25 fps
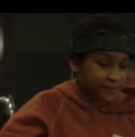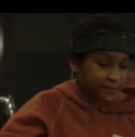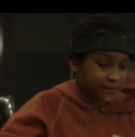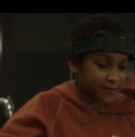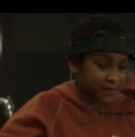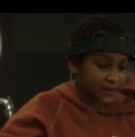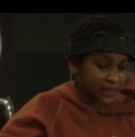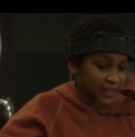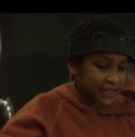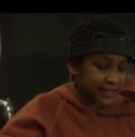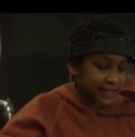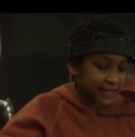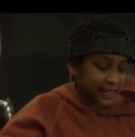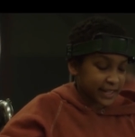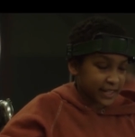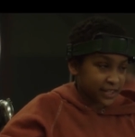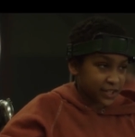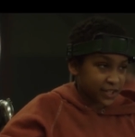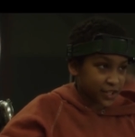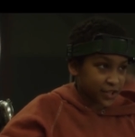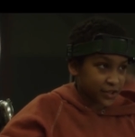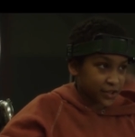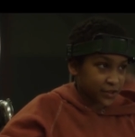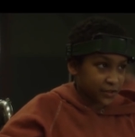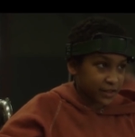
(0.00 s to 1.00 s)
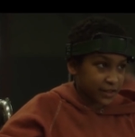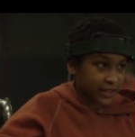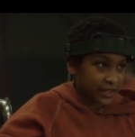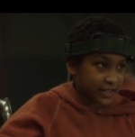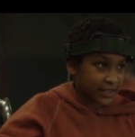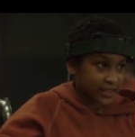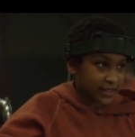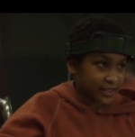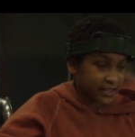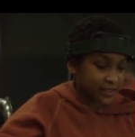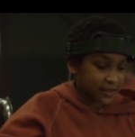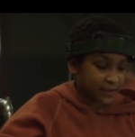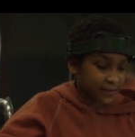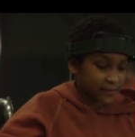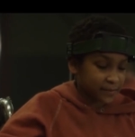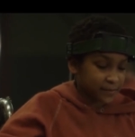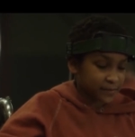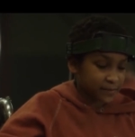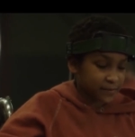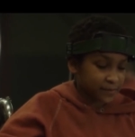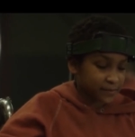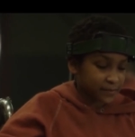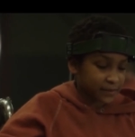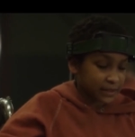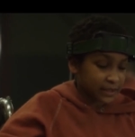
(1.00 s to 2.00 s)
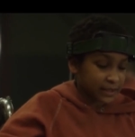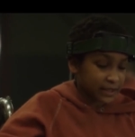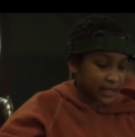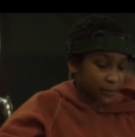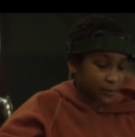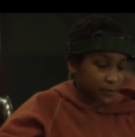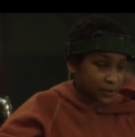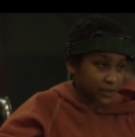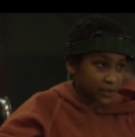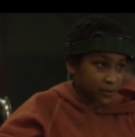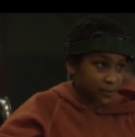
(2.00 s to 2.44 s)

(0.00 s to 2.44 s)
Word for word: herself as the savior and hero in her writing.